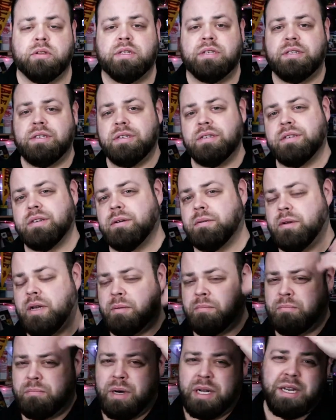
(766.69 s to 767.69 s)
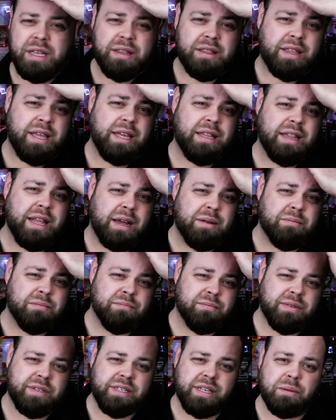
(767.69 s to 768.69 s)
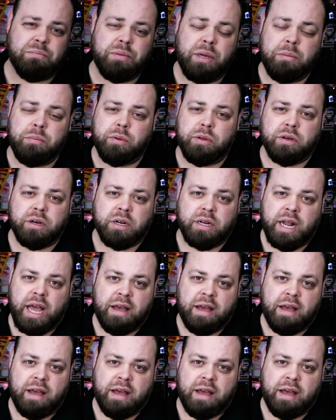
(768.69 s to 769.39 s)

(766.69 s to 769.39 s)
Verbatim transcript: And this is a, a money thing that some people are going